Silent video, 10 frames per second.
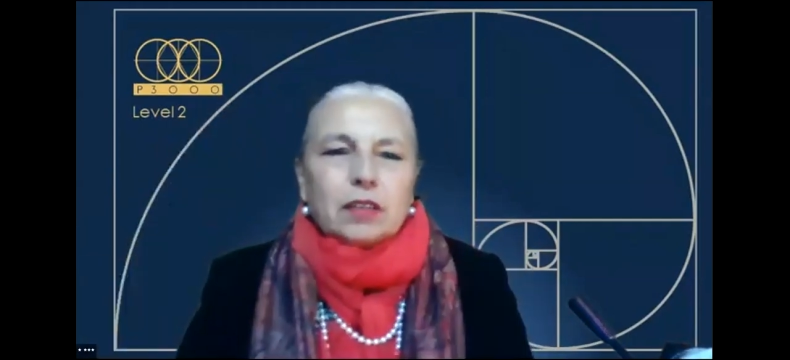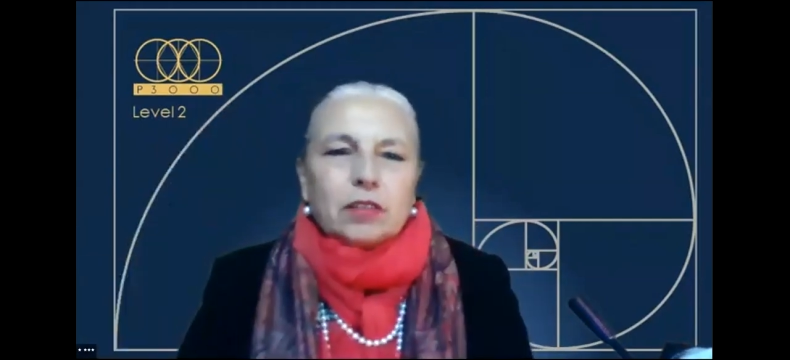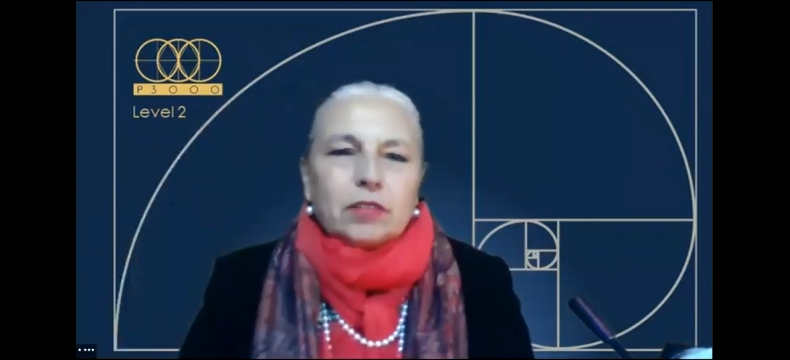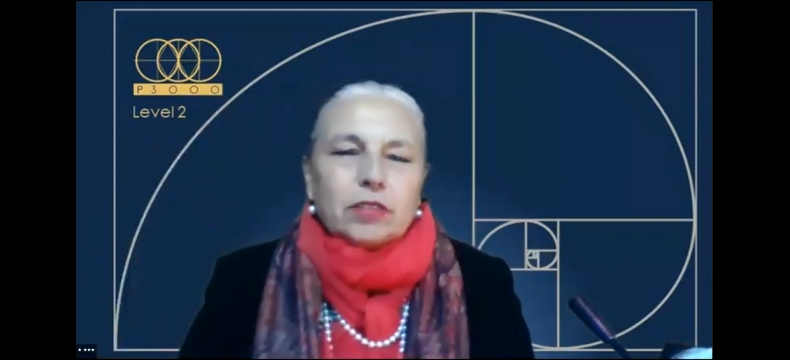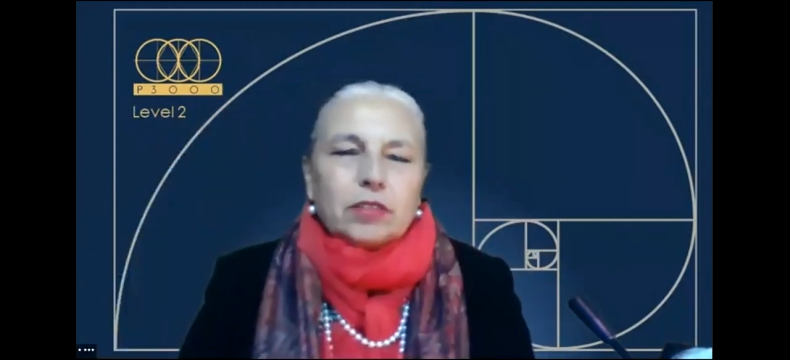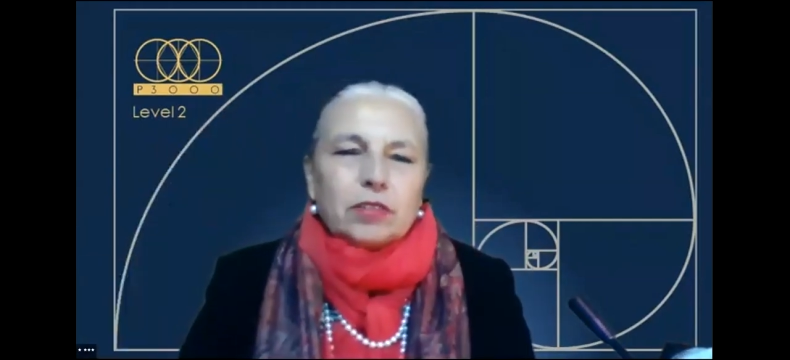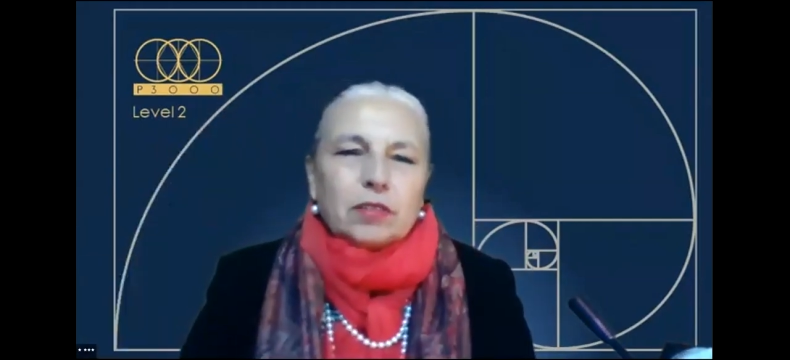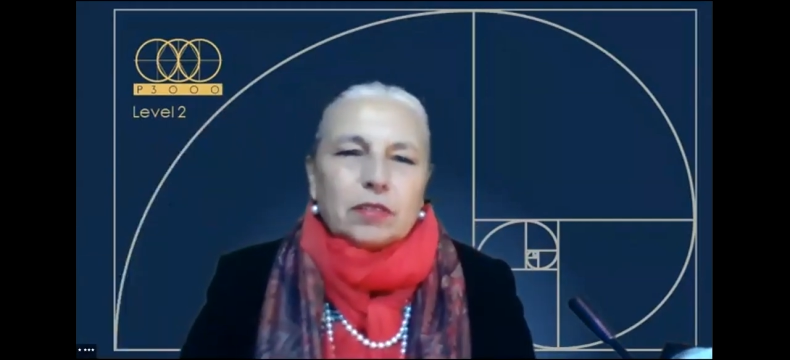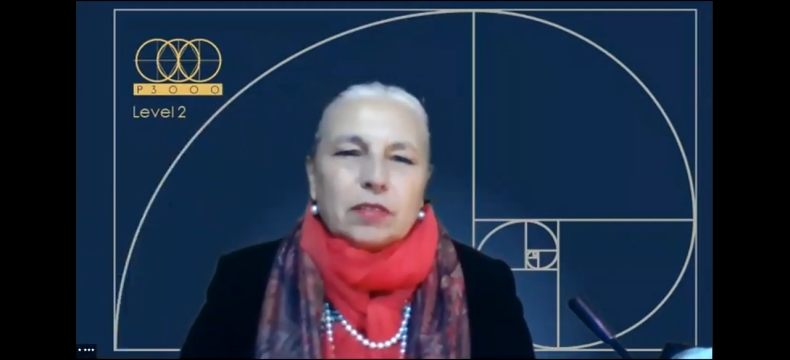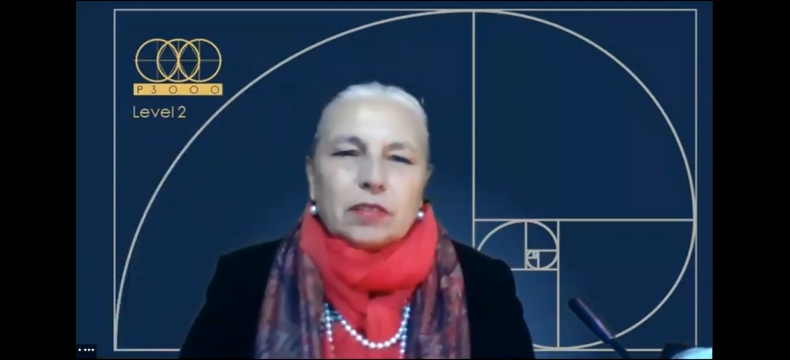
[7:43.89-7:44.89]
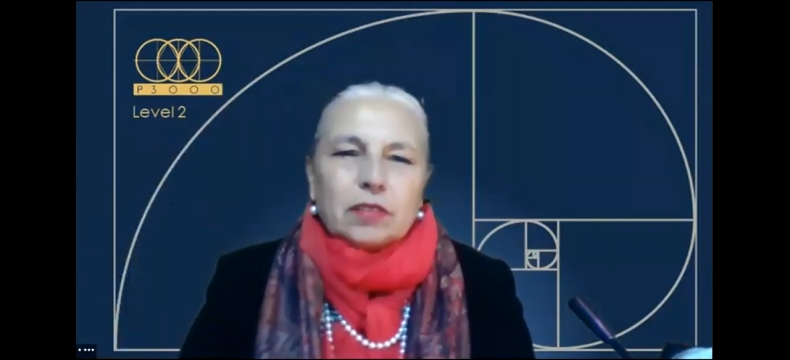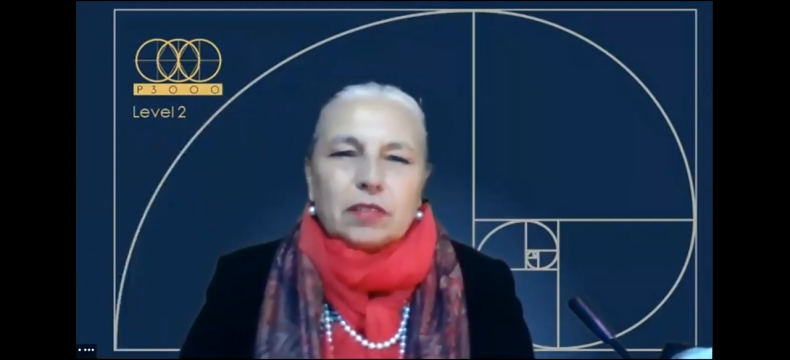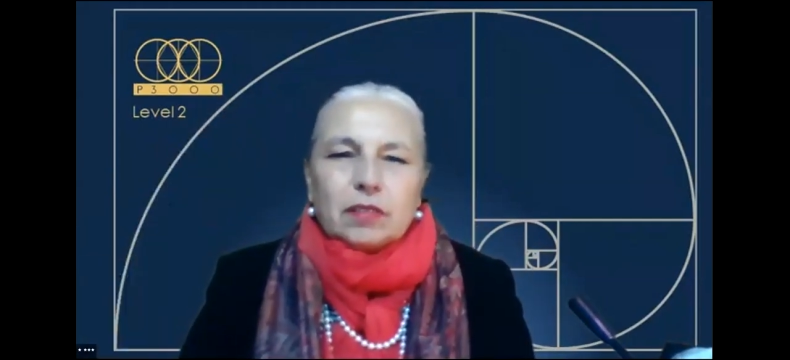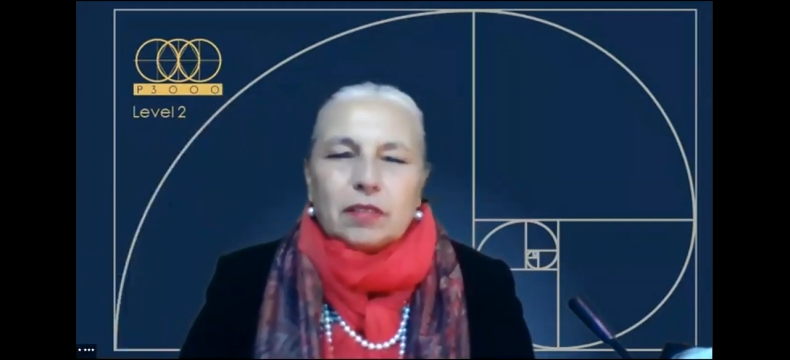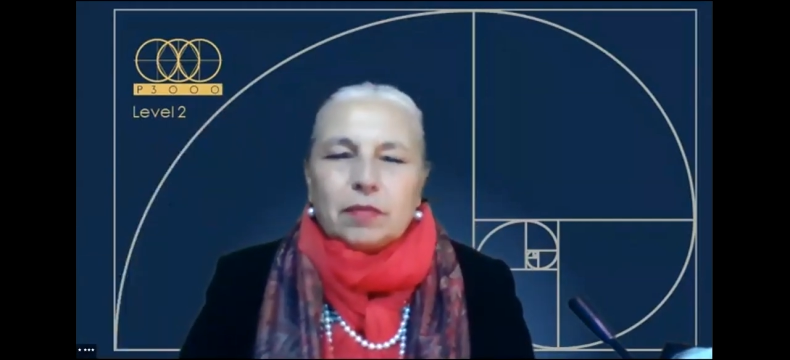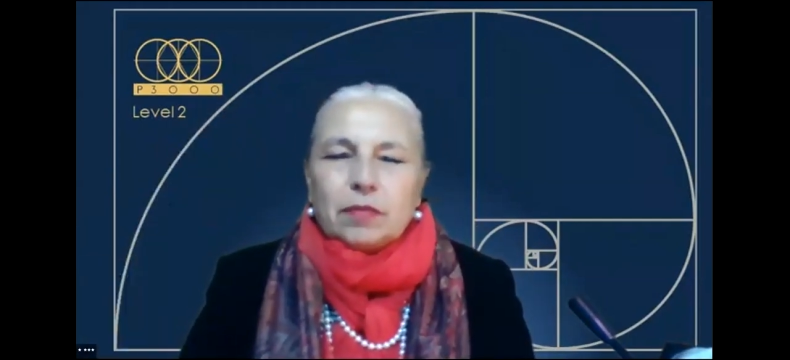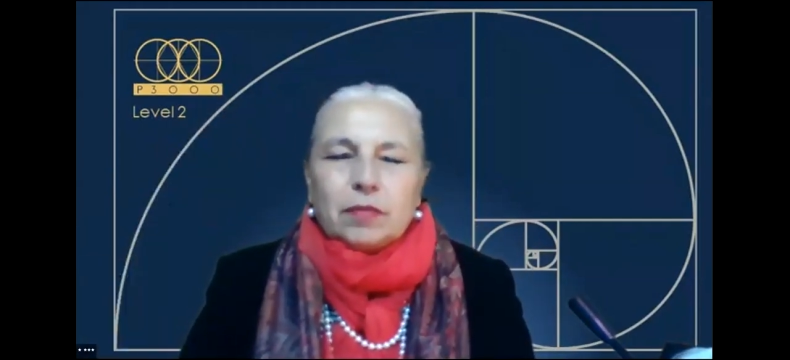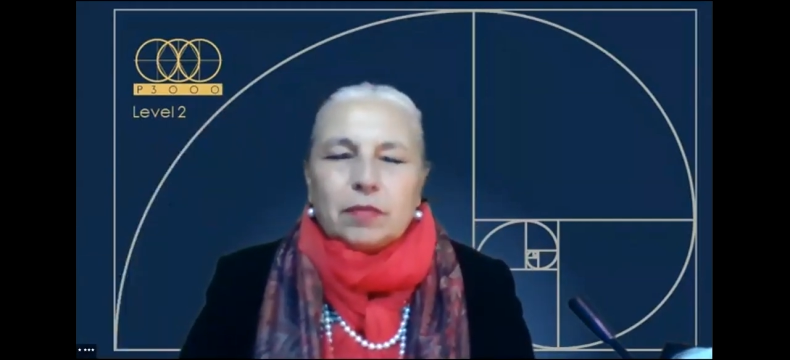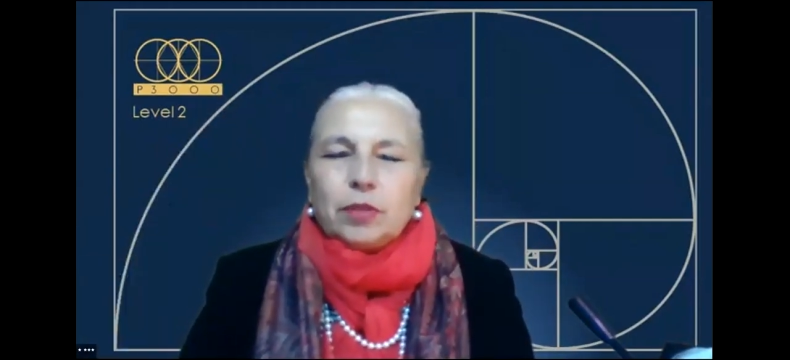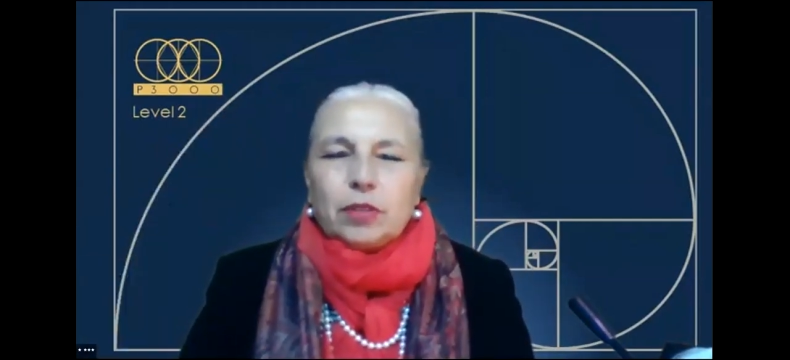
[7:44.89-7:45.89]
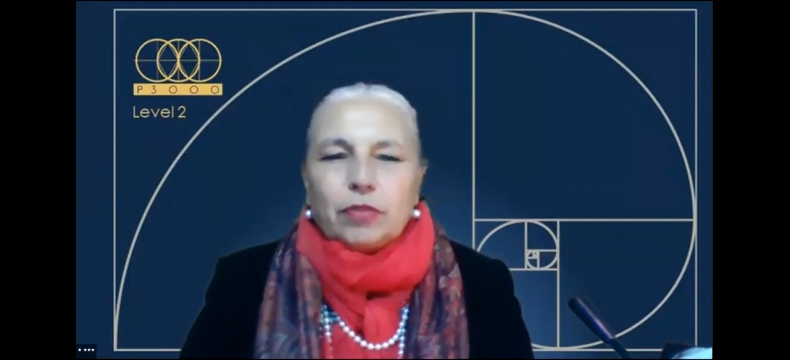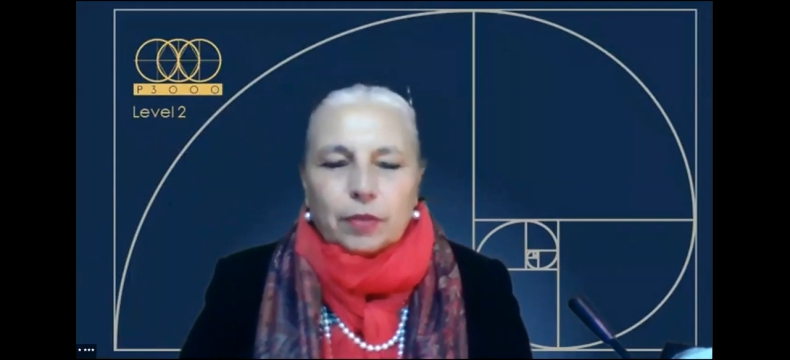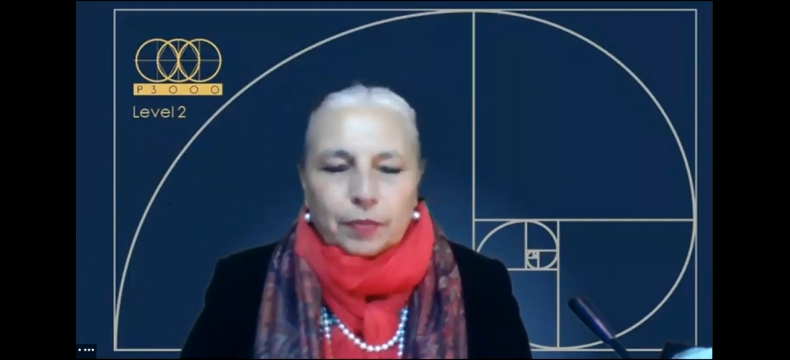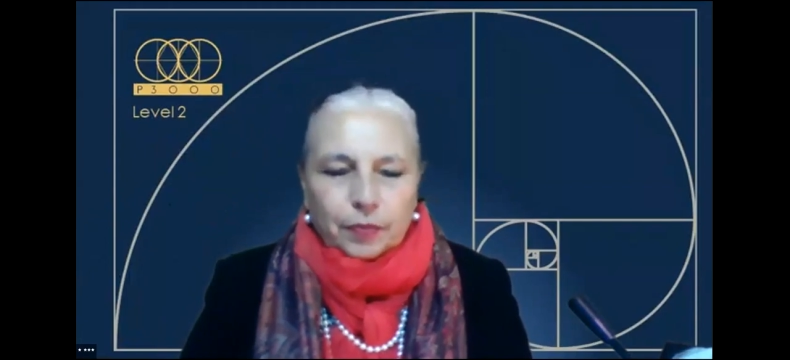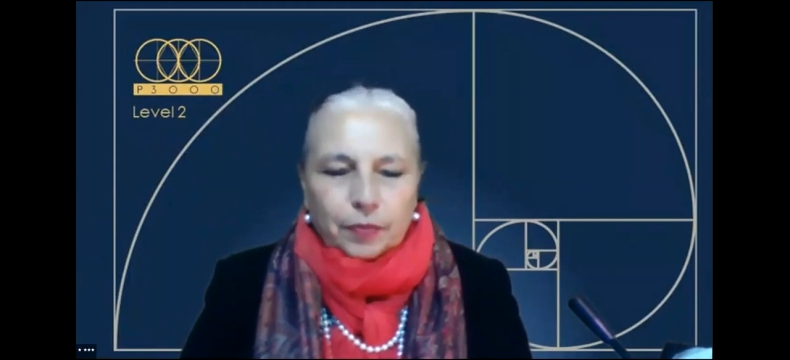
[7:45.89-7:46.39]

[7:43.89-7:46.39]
culture, beautiful.